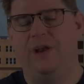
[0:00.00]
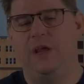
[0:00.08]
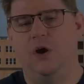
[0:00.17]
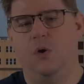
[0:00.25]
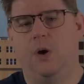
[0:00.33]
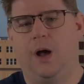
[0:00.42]

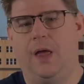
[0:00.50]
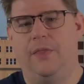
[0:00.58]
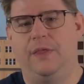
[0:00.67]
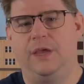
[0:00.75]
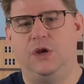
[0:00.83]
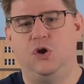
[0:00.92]
video
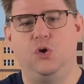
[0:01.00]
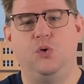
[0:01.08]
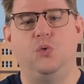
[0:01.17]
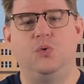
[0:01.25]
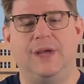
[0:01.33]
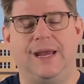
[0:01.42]
on the
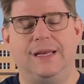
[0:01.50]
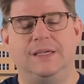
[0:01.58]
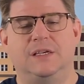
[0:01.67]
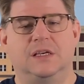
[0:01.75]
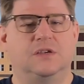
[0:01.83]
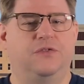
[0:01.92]
new
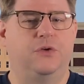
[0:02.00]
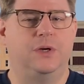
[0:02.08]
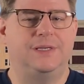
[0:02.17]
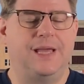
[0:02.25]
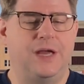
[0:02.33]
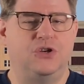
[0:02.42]

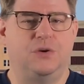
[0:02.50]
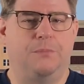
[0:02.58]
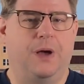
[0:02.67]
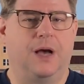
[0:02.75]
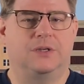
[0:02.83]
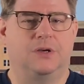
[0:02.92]
86-foot tangent
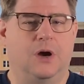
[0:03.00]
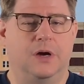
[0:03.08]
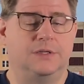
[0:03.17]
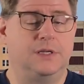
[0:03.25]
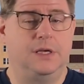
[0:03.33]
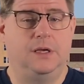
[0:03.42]

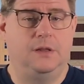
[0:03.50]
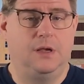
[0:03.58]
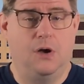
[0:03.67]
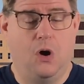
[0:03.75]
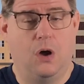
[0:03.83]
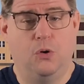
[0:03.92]
boxcars,
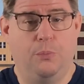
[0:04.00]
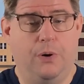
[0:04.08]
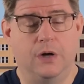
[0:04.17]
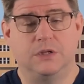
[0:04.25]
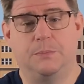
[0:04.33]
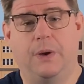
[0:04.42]
the auto
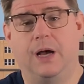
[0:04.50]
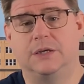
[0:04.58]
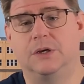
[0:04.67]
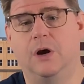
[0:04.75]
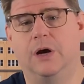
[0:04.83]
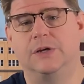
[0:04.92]
parts
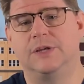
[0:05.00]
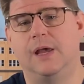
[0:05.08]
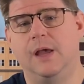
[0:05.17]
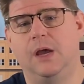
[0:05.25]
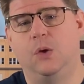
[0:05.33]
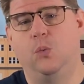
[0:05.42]
boxcars,
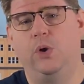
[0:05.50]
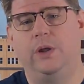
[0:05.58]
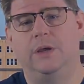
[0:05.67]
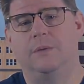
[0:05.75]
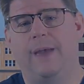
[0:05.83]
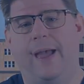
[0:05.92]

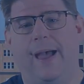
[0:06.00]
William